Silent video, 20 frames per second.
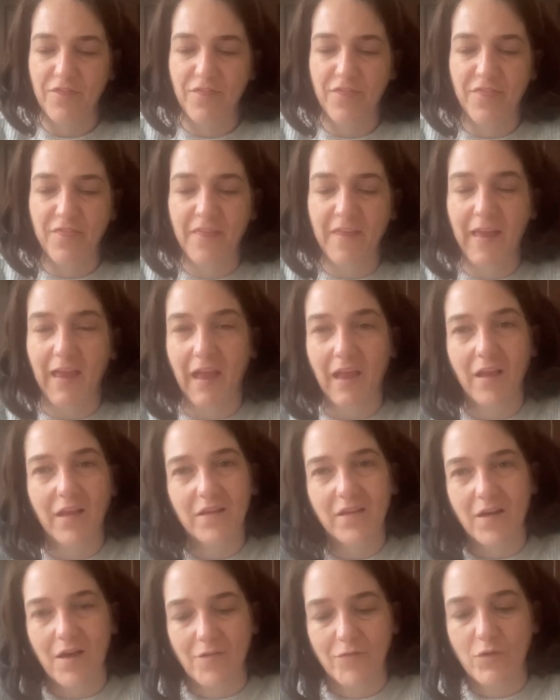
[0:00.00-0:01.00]

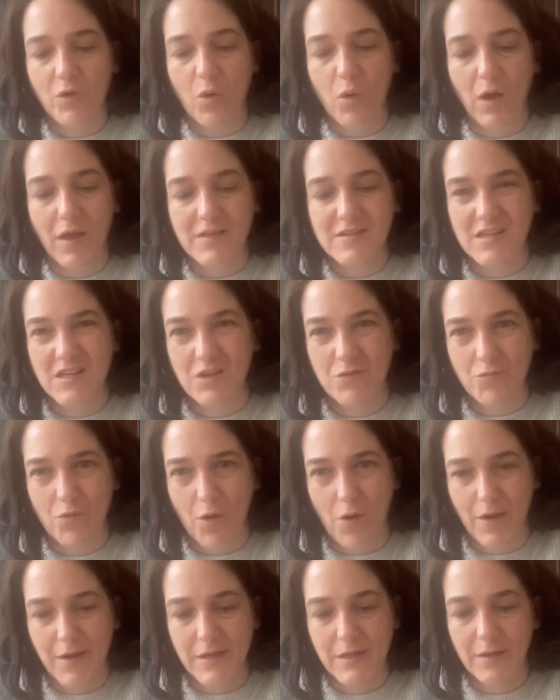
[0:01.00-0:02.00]
think I've quite done it
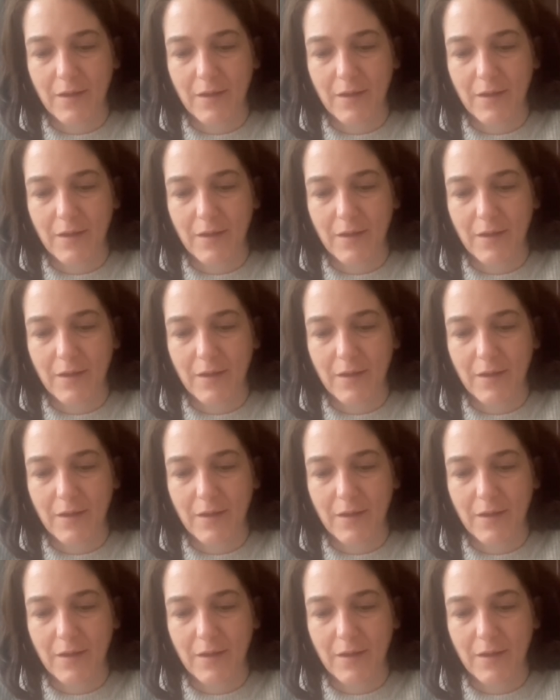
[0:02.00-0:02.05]
right.